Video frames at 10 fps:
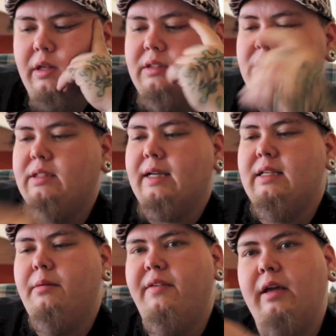This is the second
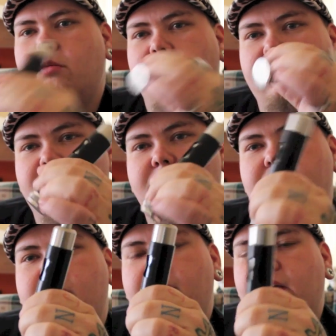time I've had one of these.
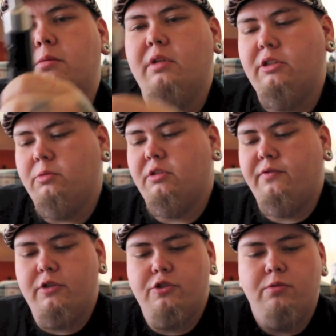First time I had one of these was the
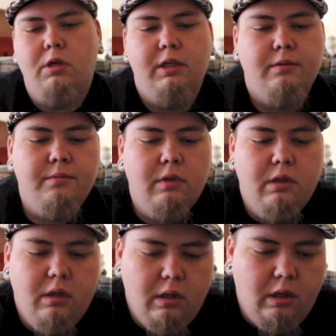first run.
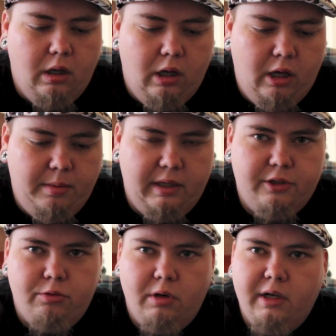I
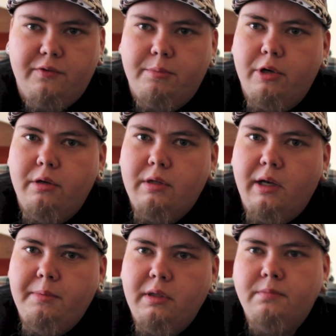guess right after
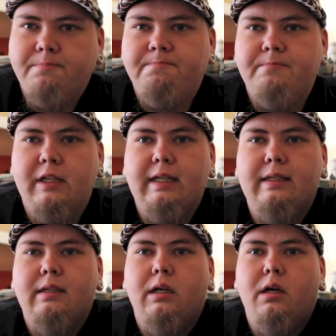prototyping.
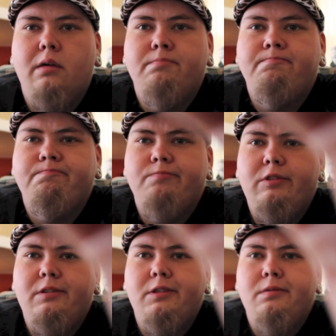And, I
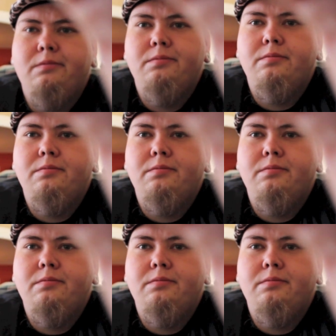don't know.